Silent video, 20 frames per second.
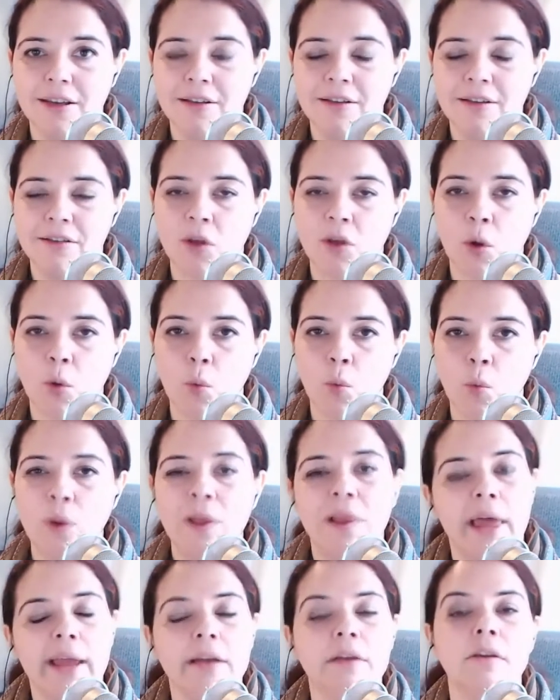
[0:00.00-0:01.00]
So we
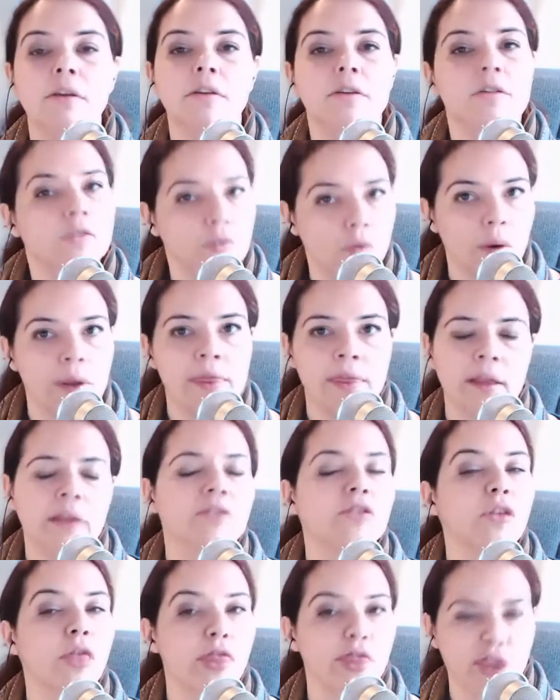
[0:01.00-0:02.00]
like to destroy
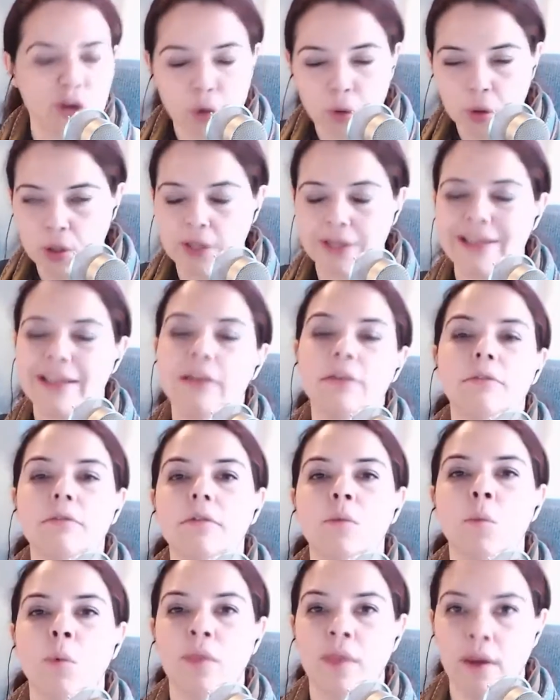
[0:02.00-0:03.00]
things thoroughly
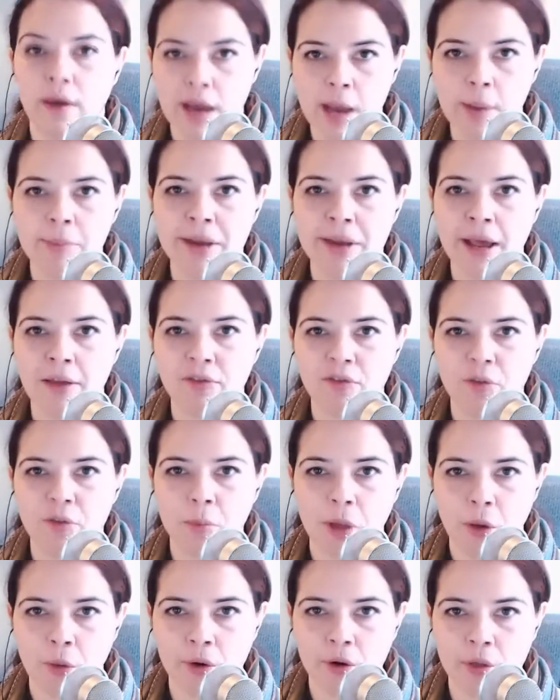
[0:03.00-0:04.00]
when they right. come down from
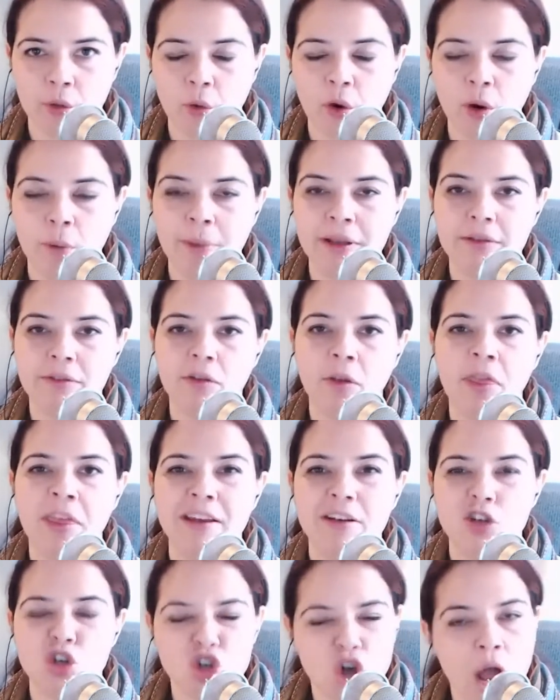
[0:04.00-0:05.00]
low Earth orbit so
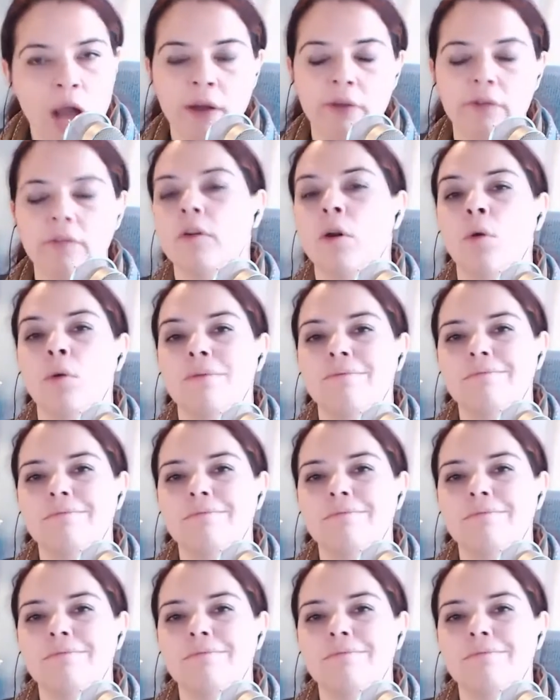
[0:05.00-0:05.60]
that chunks don't